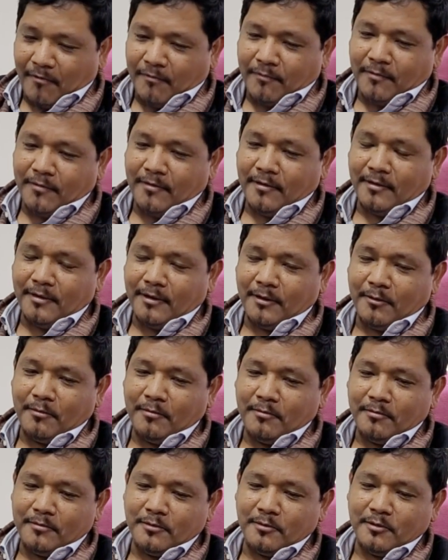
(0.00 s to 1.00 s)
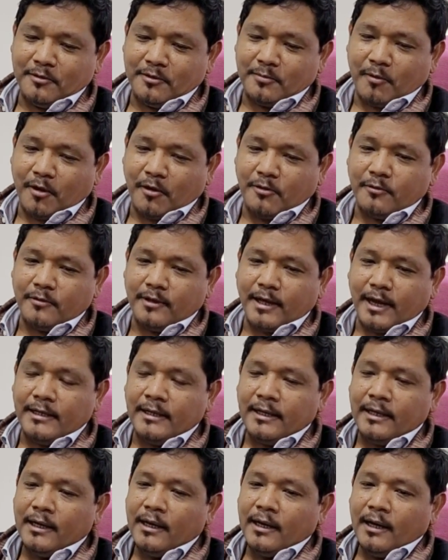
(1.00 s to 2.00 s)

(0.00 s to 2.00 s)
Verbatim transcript: of uh, you know to respond to that.